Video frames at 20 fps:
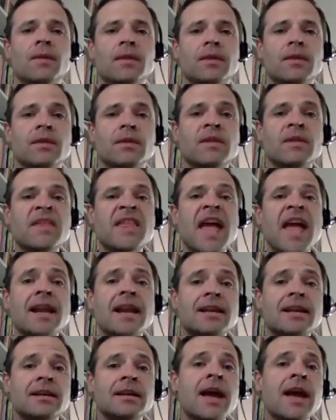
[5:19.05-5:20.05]
Net,
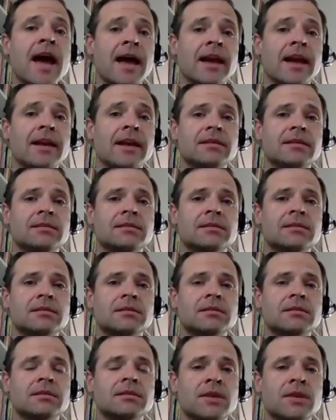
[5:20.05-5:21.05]
net,
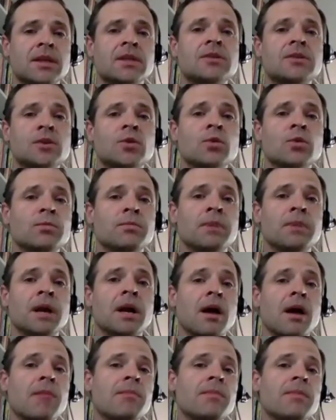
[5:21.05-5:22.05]
these two
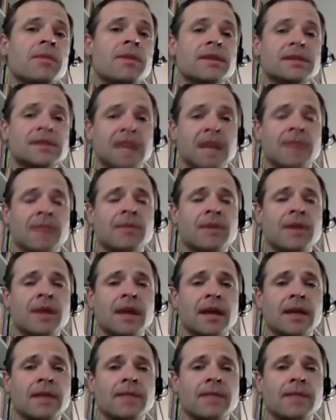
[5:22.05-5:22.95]
become the same thing.